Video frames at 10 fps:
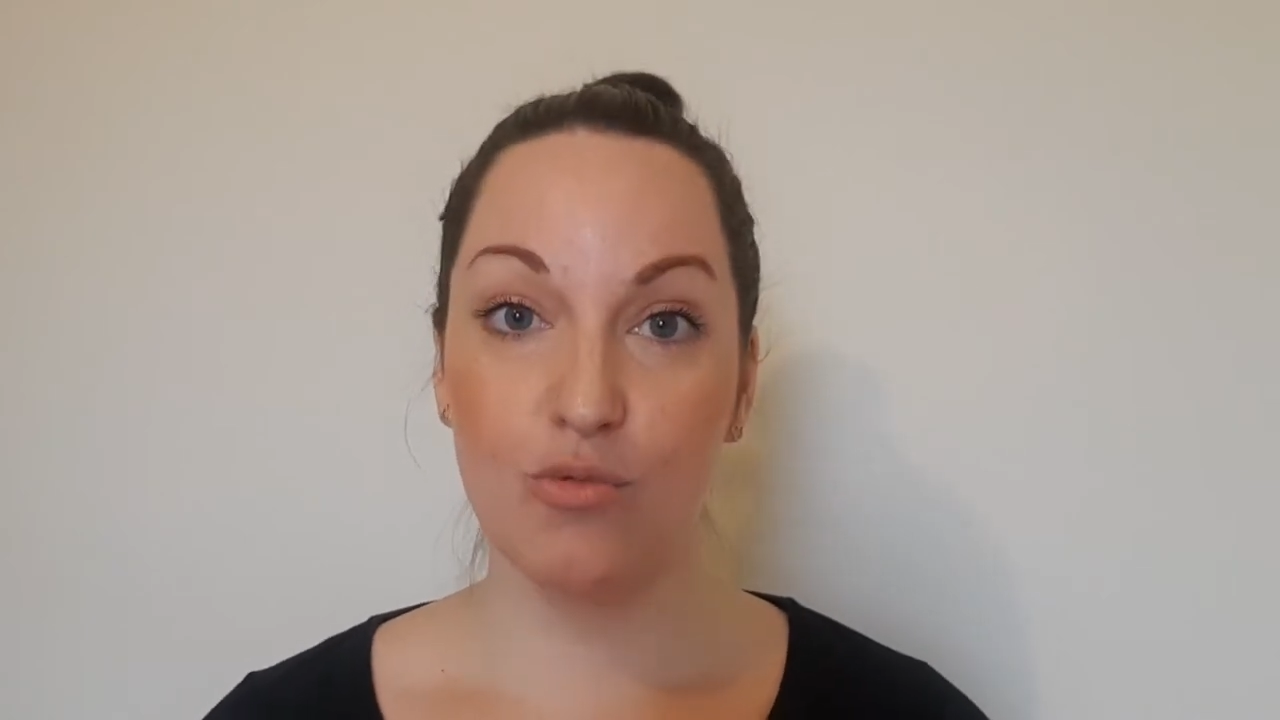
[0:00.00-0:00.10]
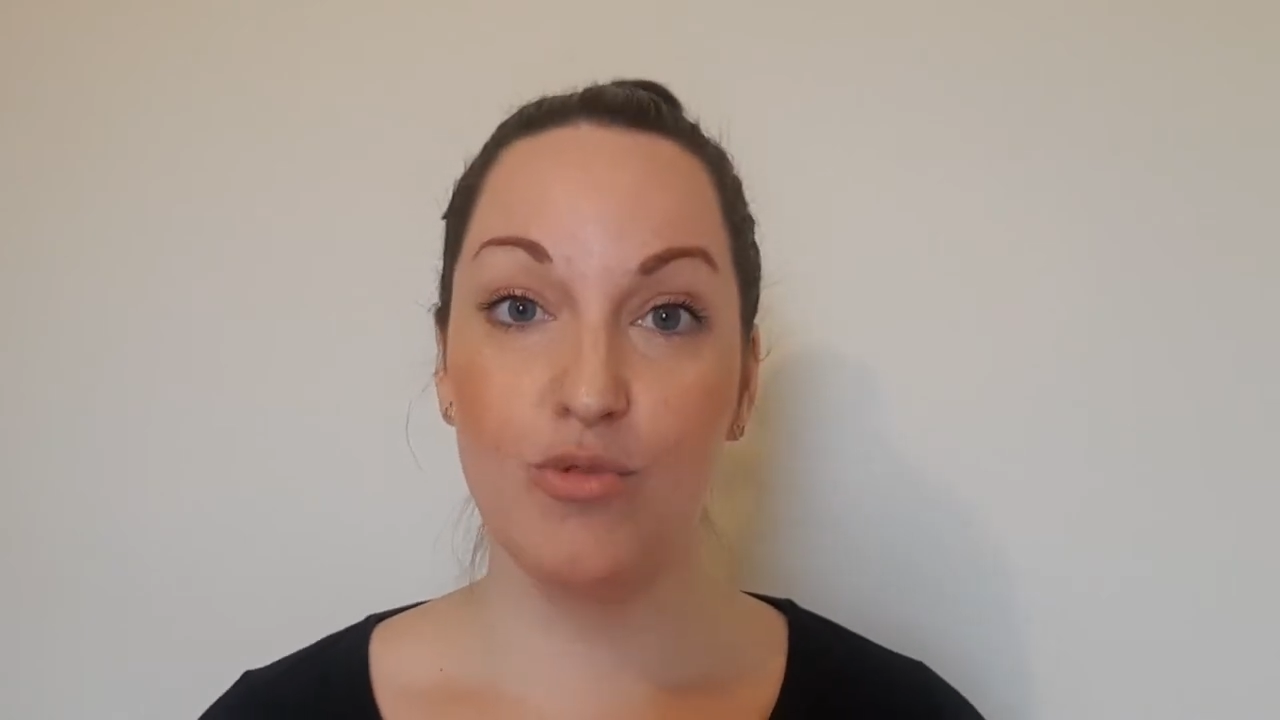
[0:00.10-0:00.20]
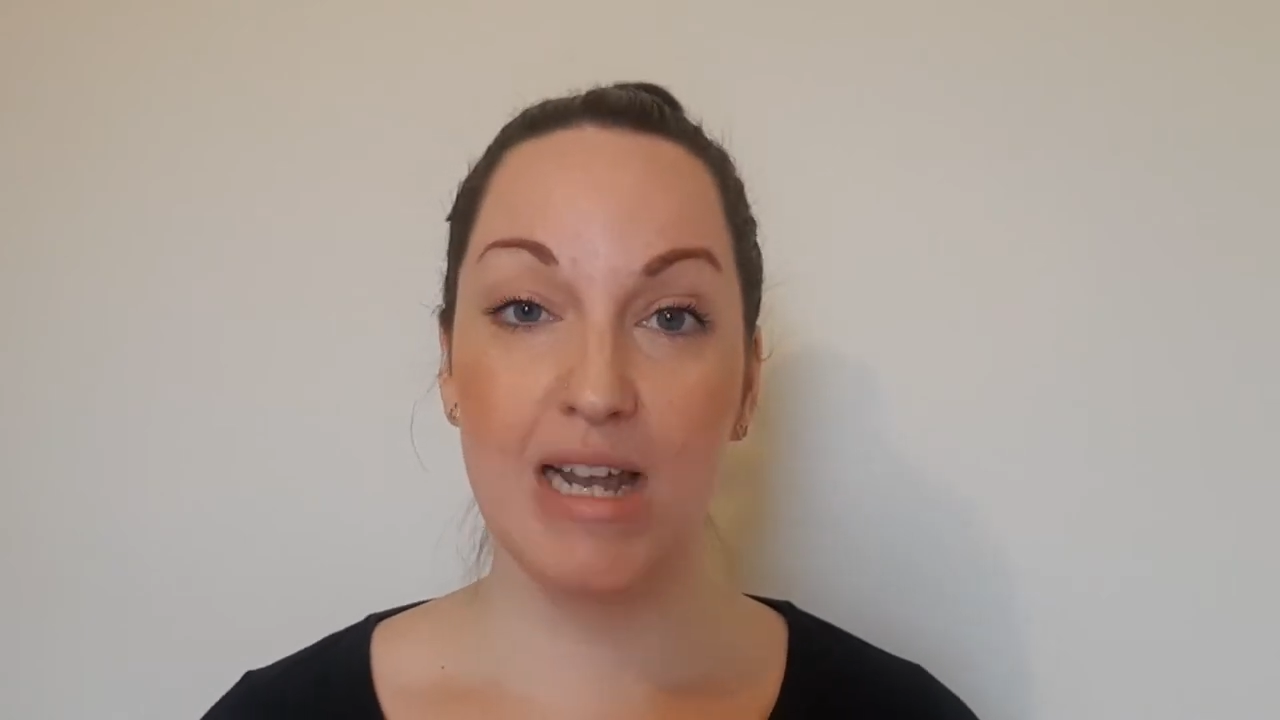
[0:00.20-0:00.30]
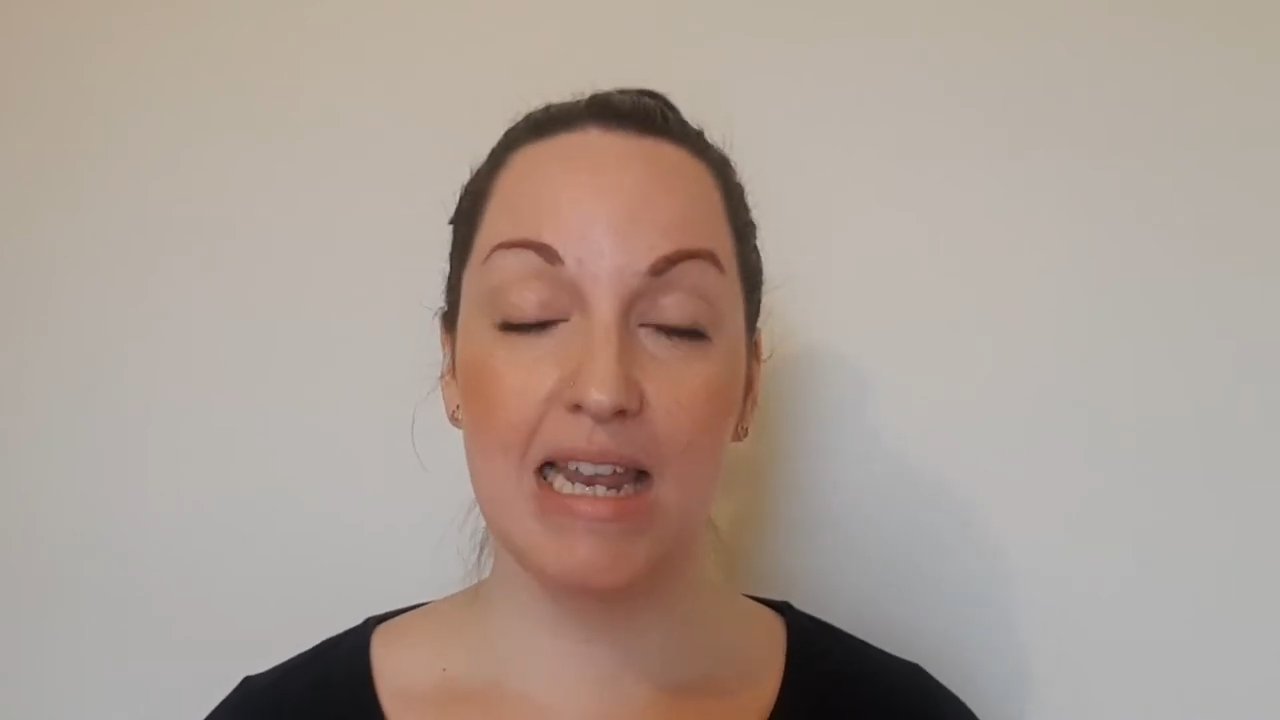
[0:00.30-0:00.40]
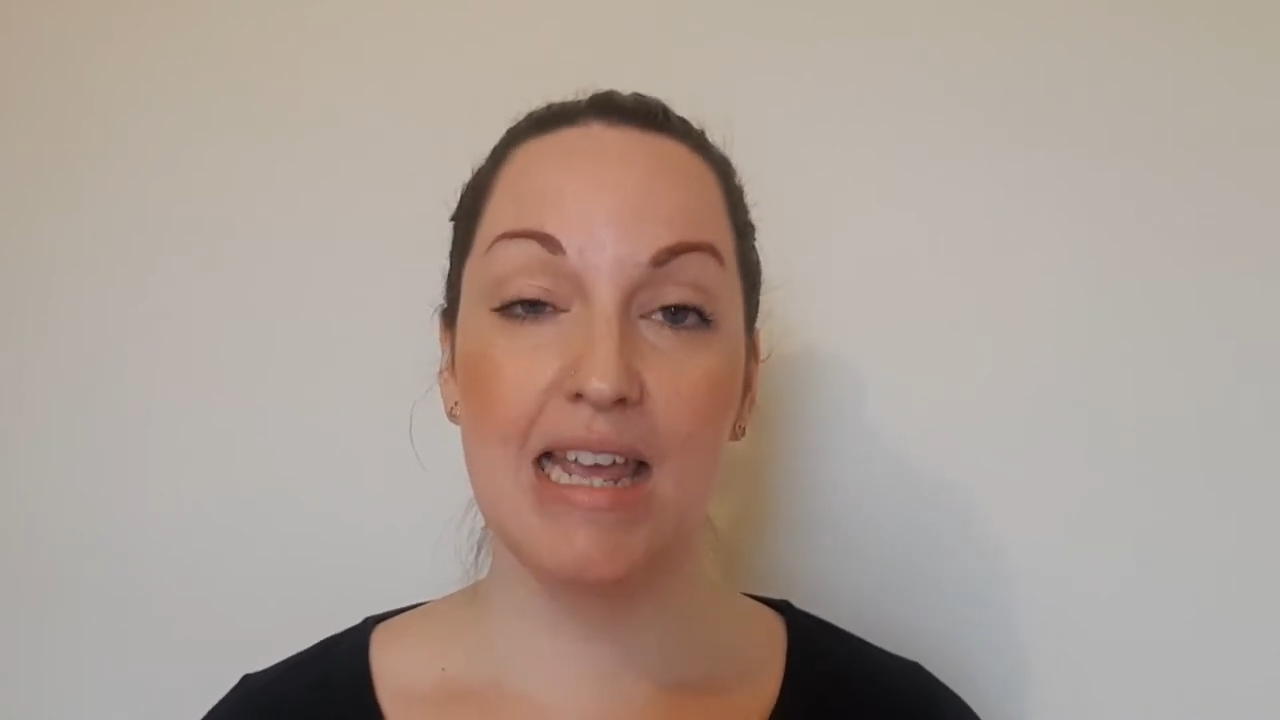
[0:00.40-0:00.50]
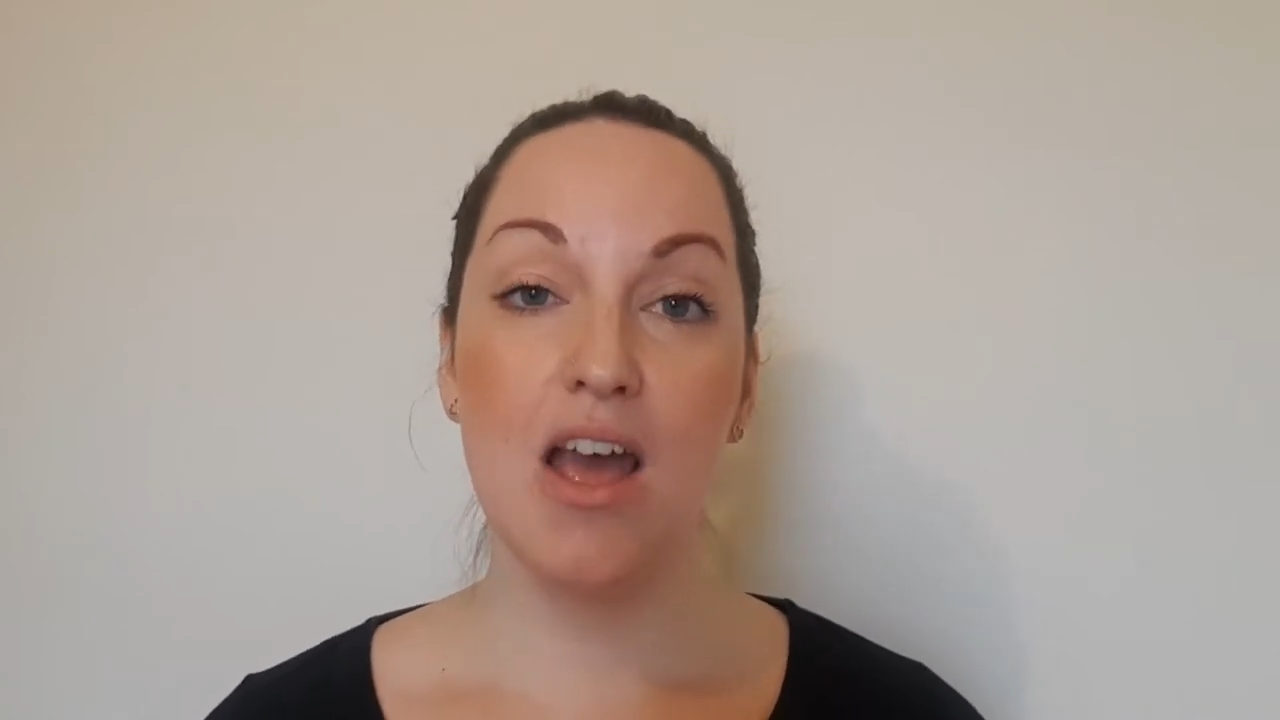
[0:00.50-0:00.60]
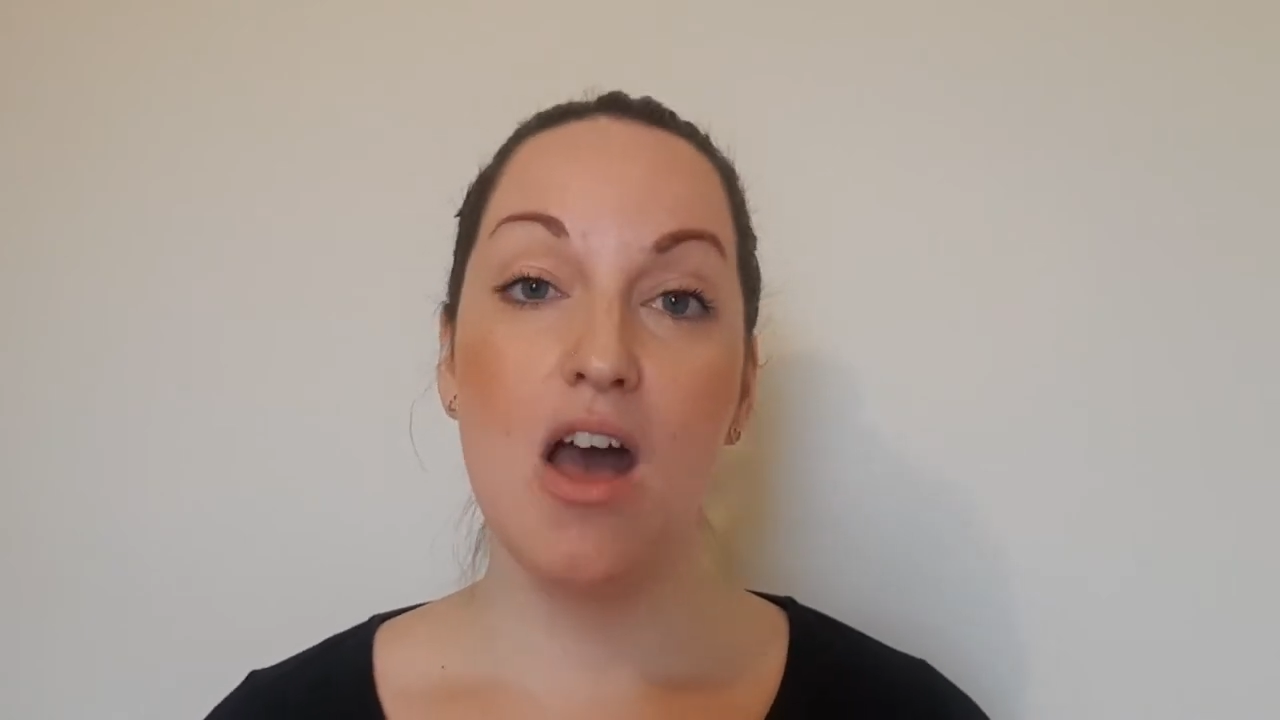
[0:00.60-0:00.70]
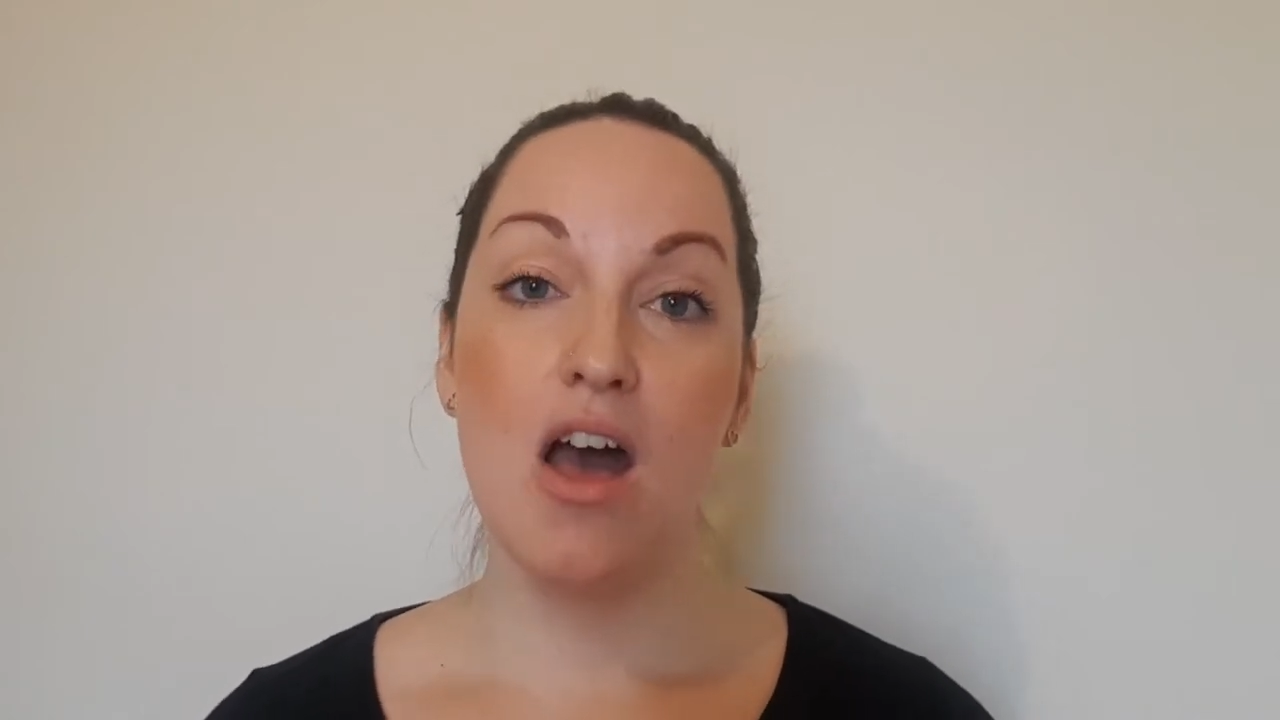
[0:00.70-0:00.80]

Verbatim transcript: really